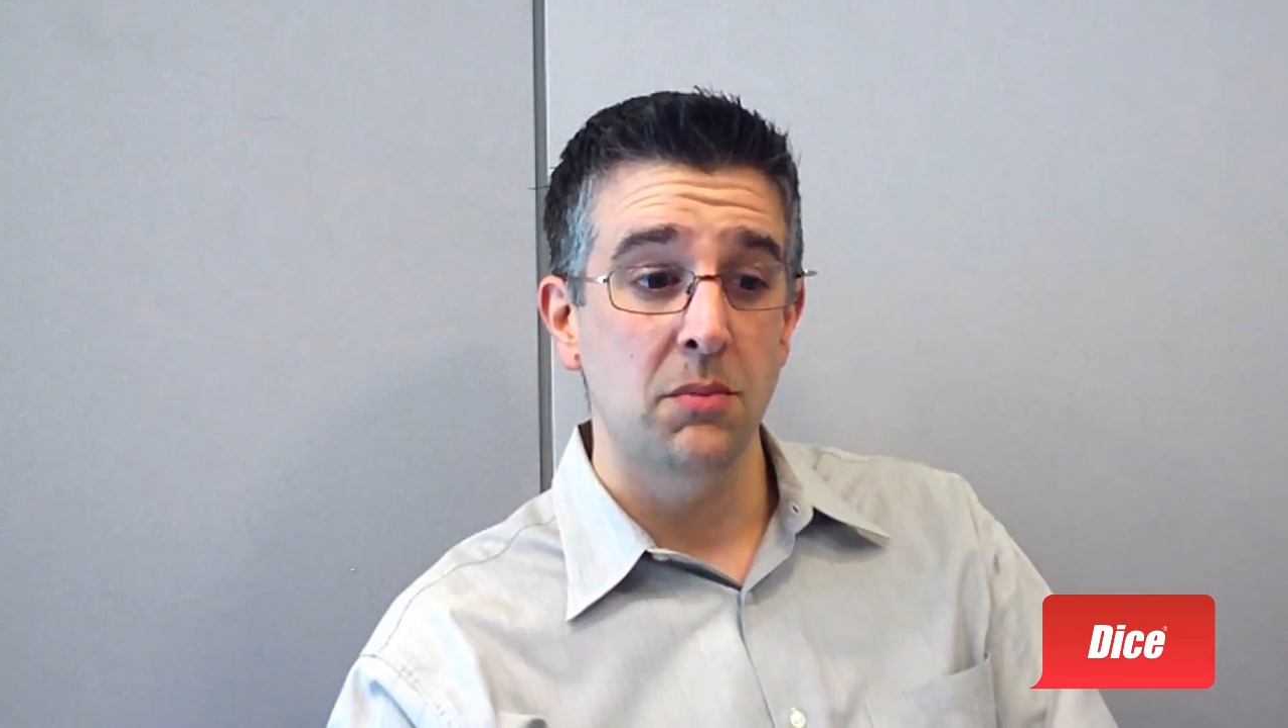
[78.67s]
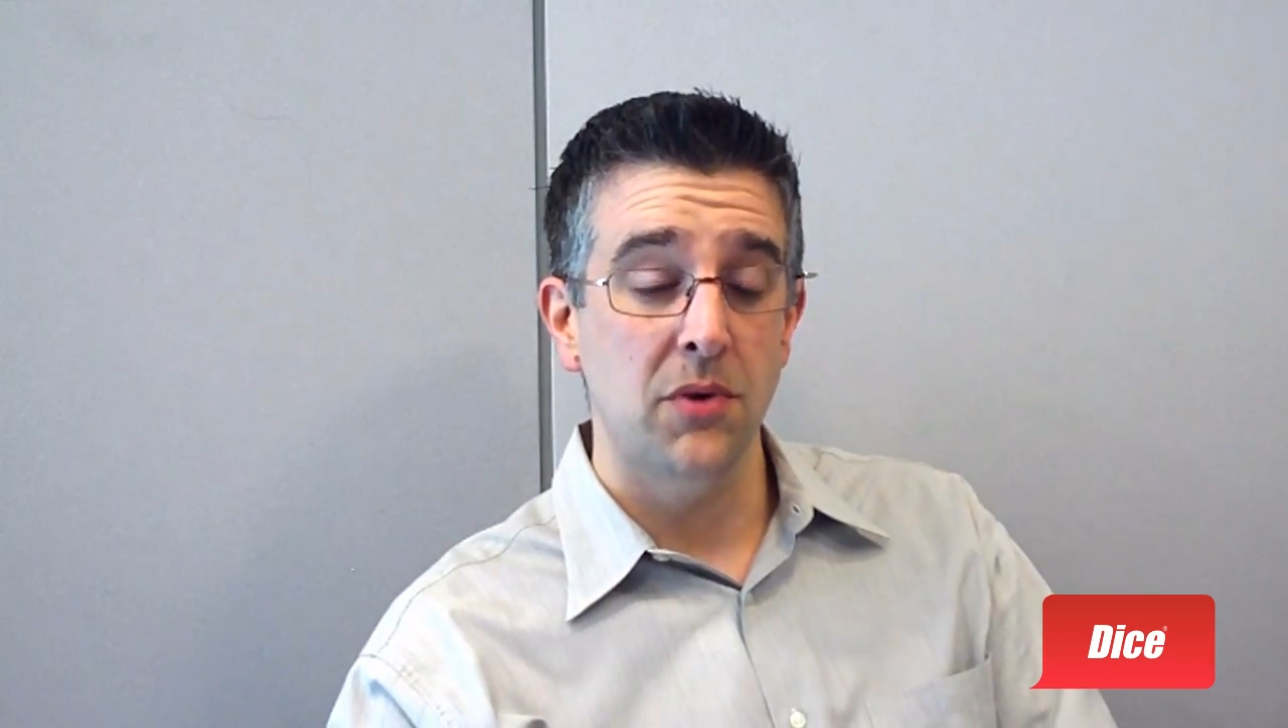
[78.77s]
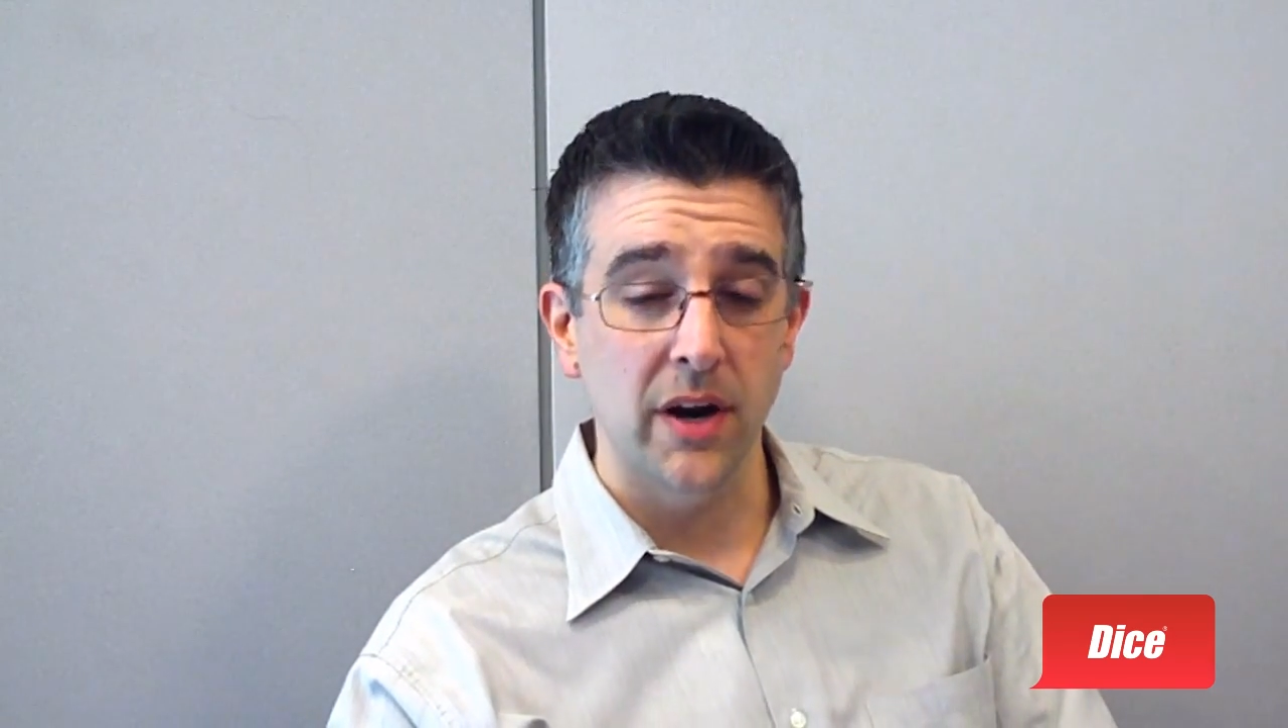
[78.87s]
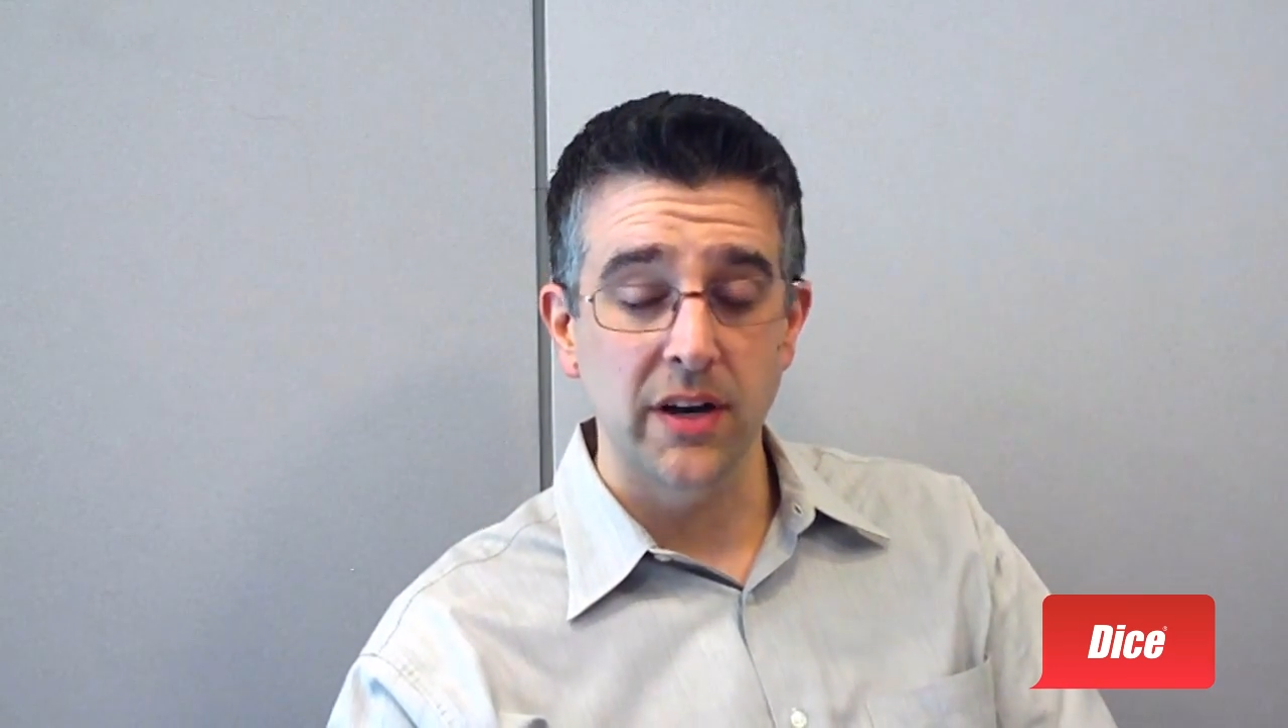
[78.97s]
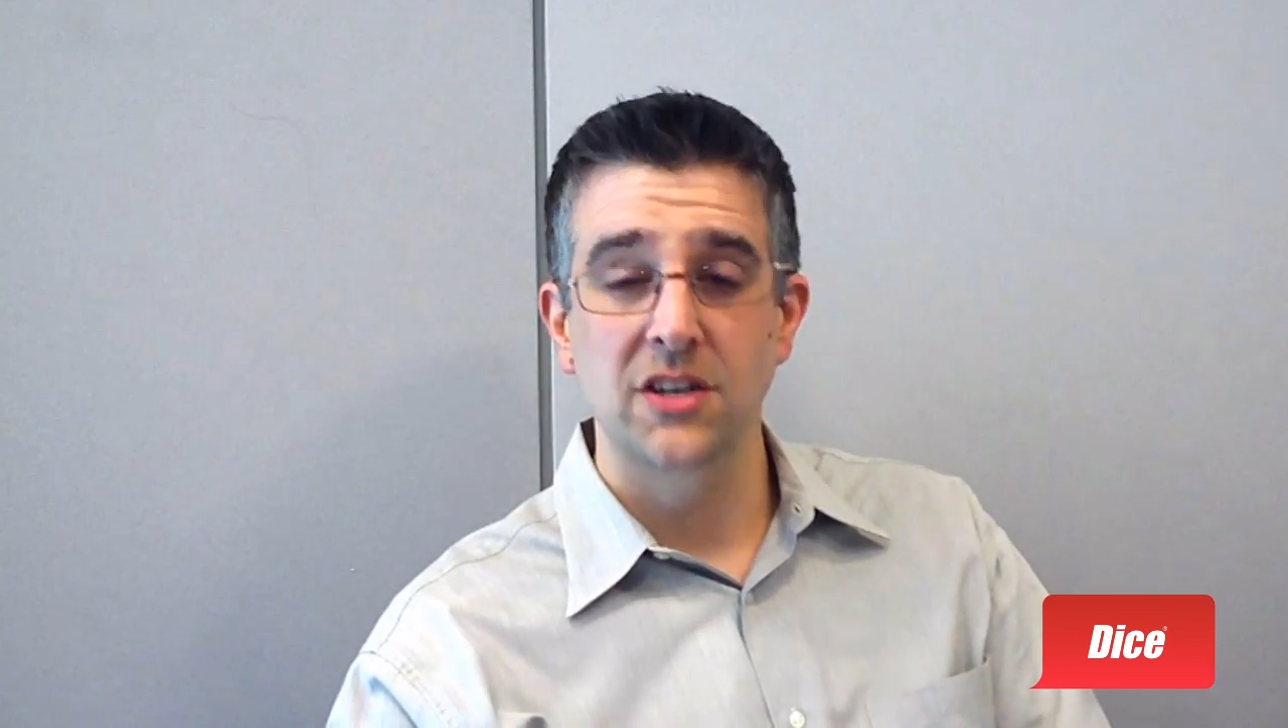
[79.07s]

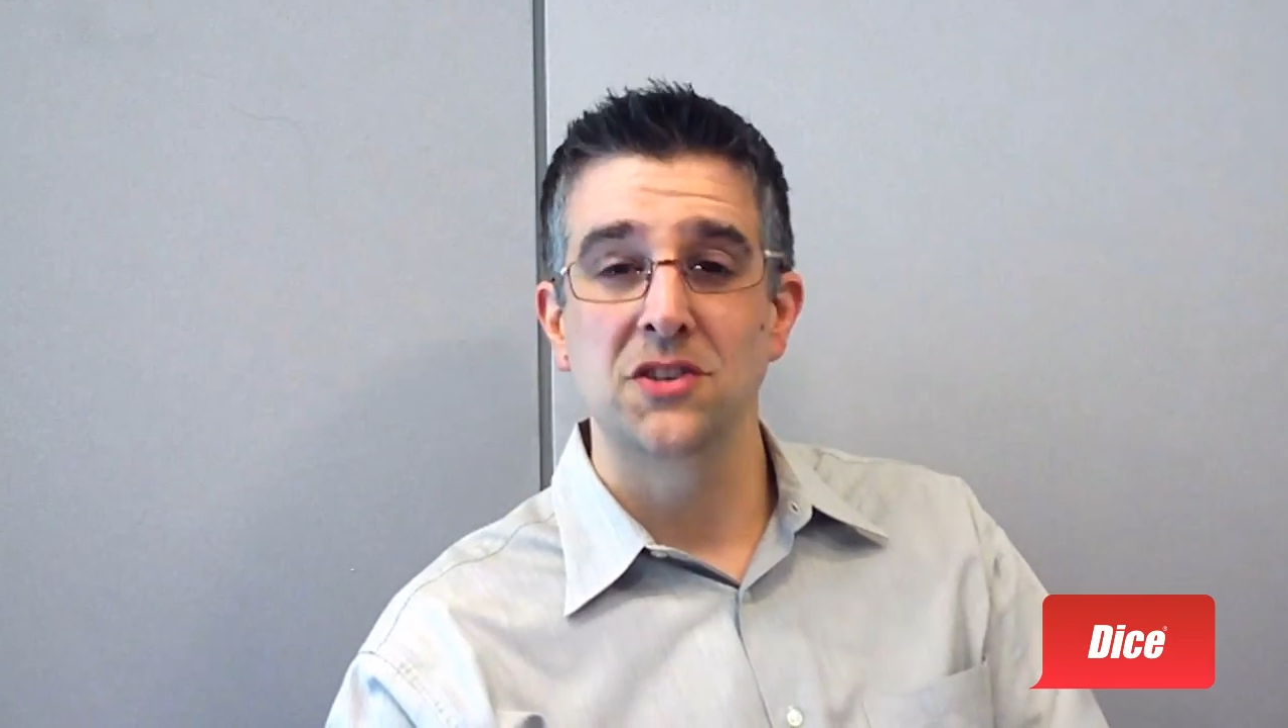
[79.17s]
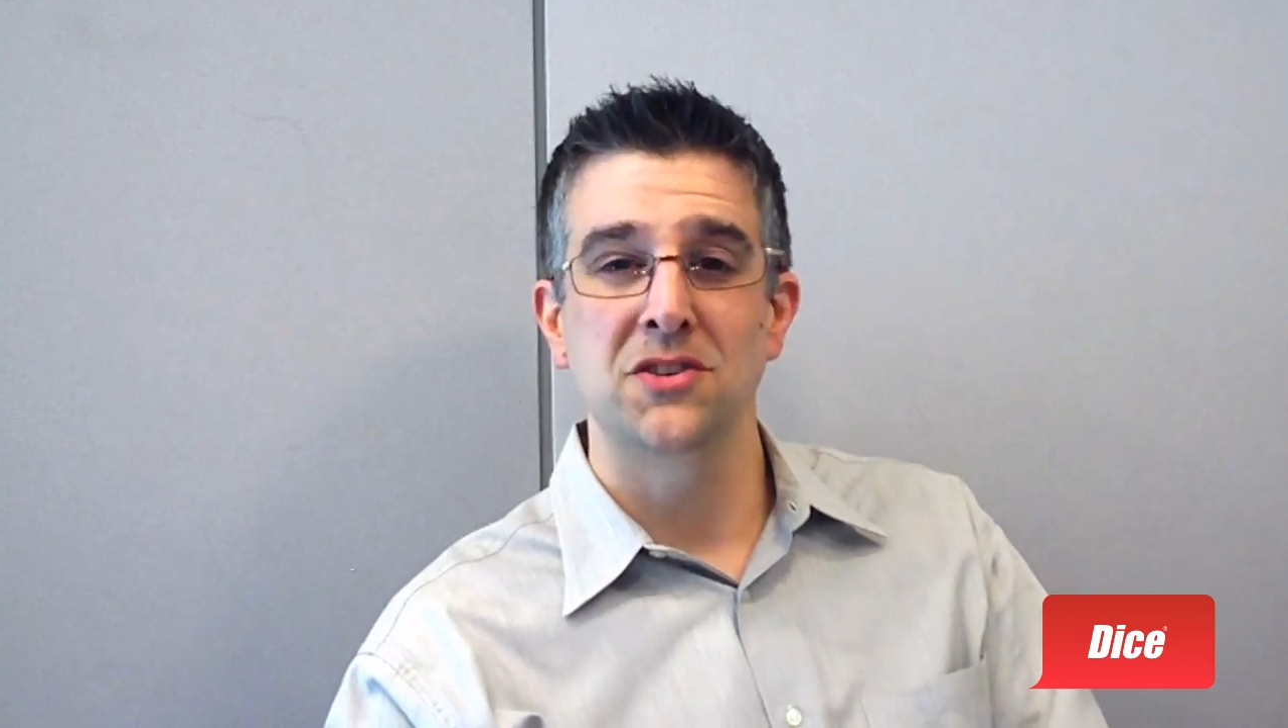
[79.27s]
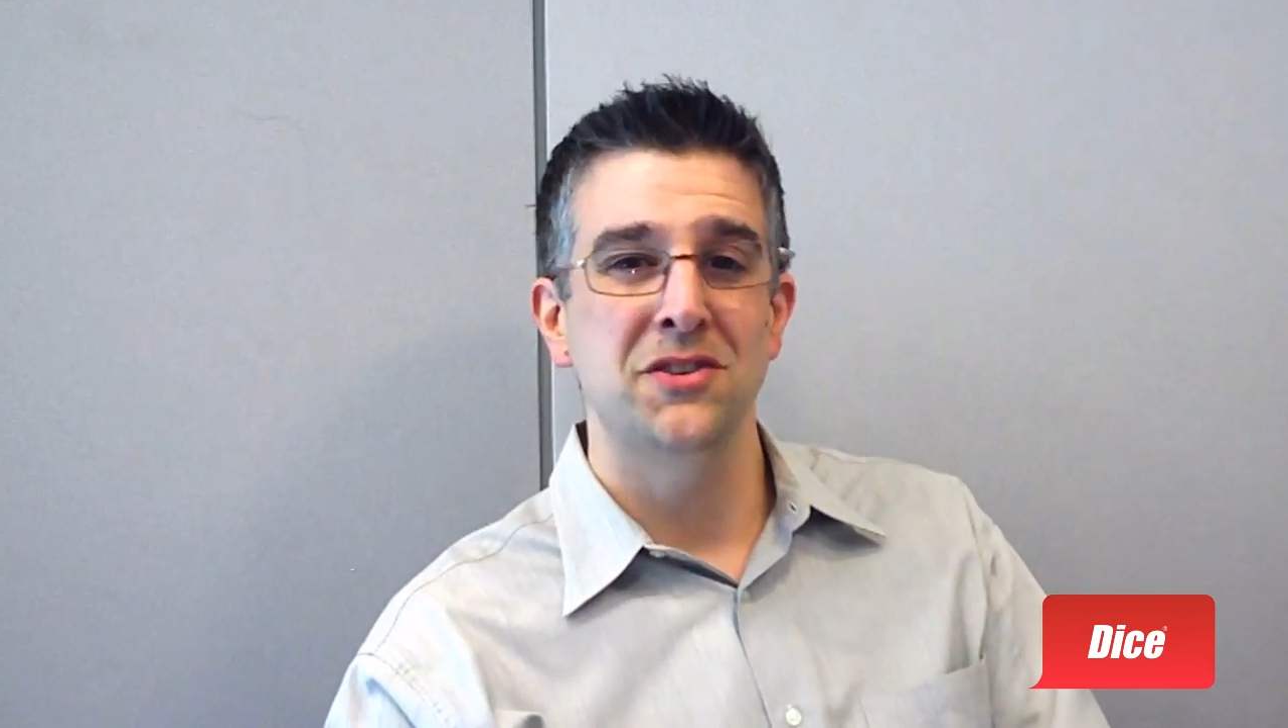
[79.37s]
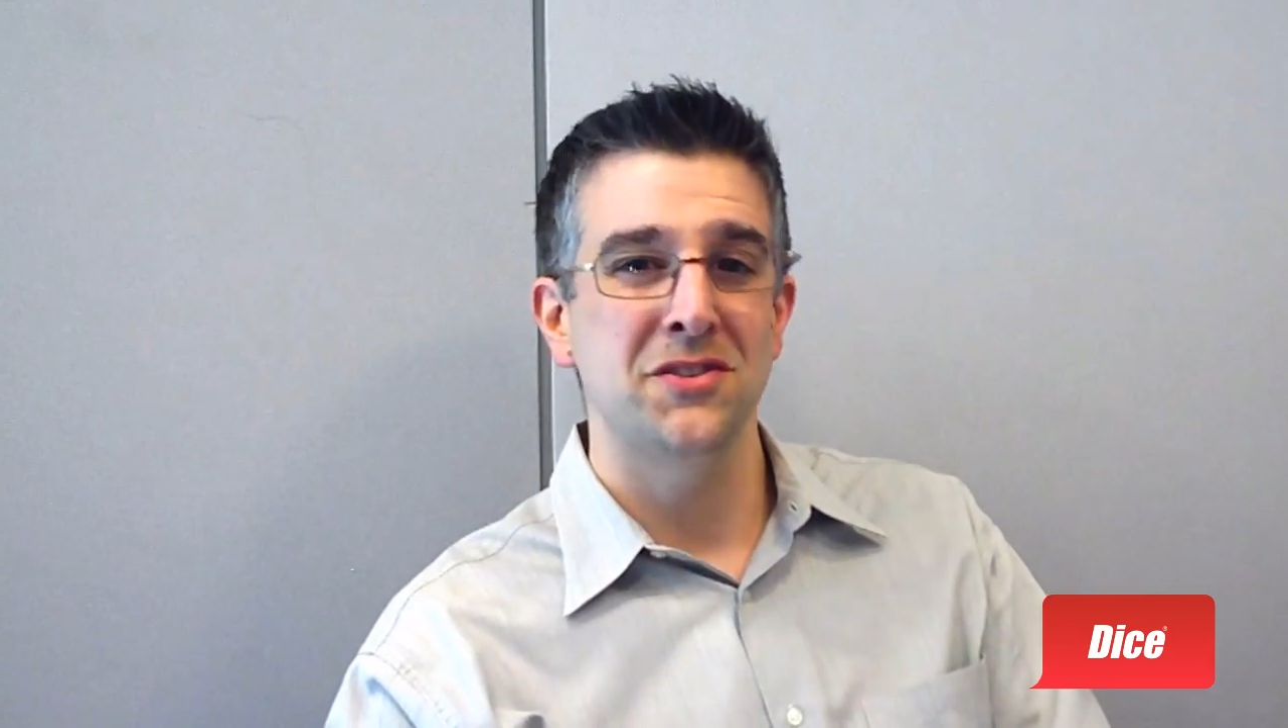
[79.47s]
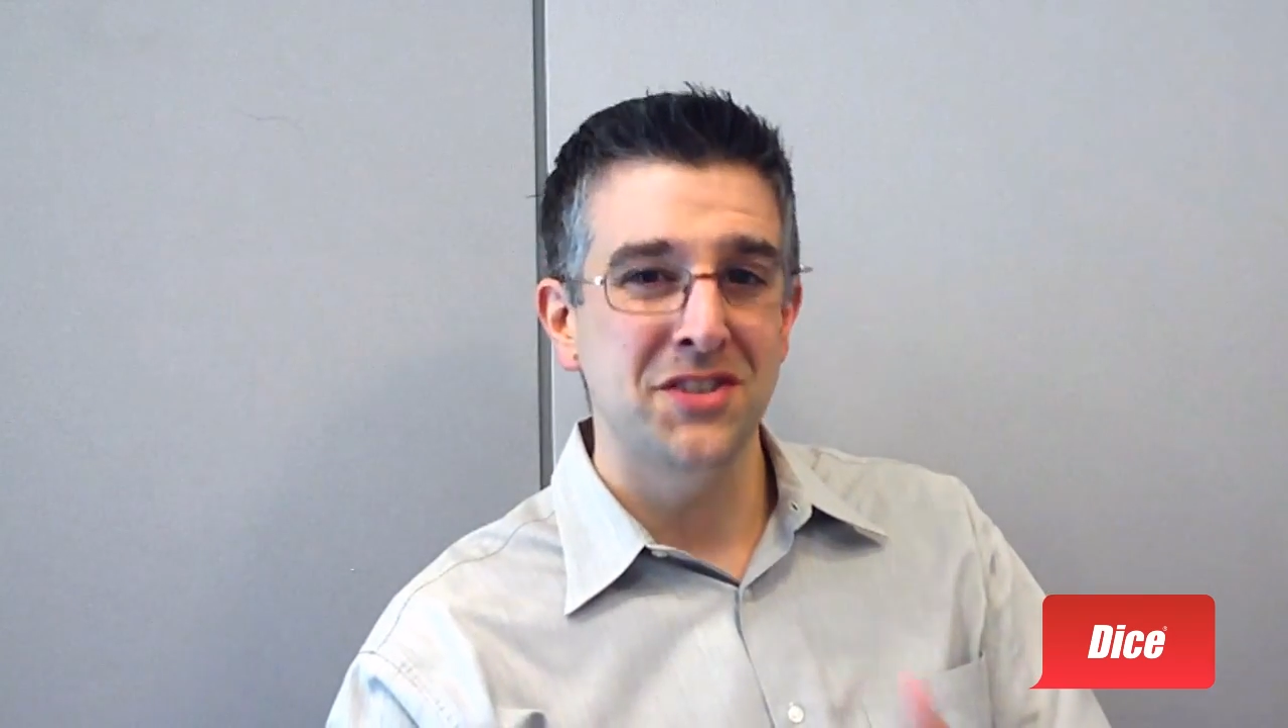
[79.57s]
product
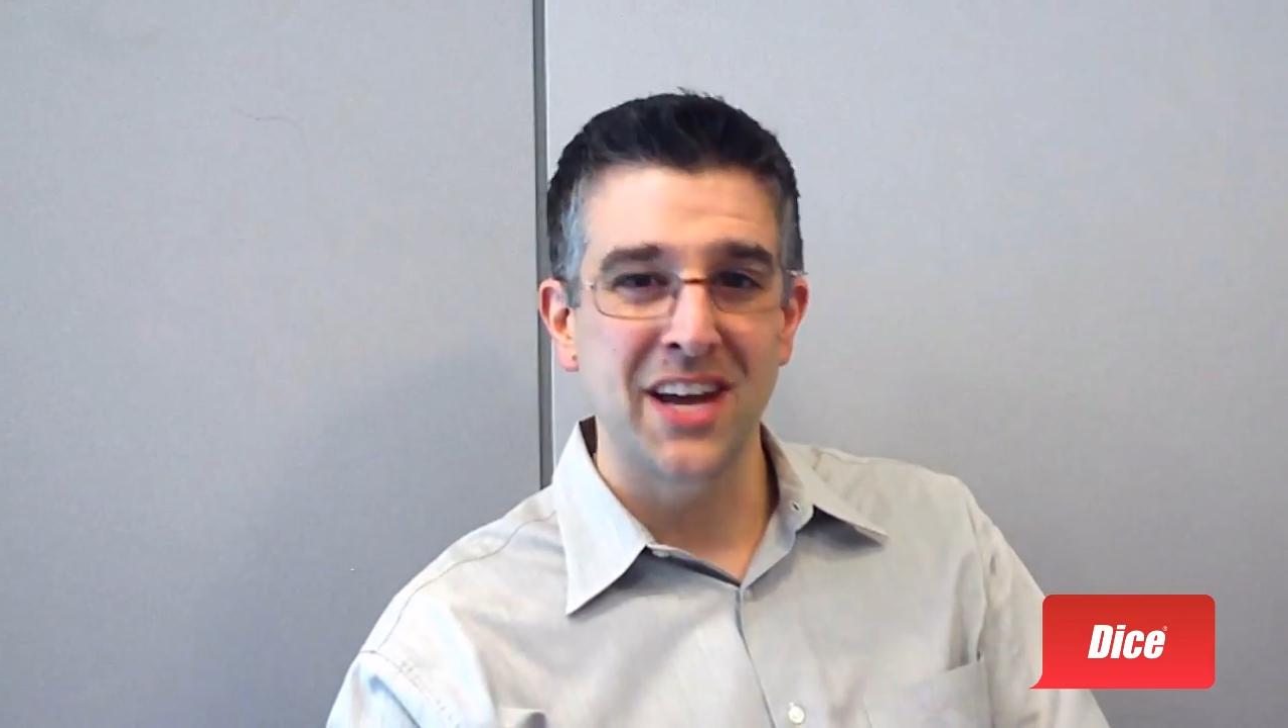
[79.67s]
engineers,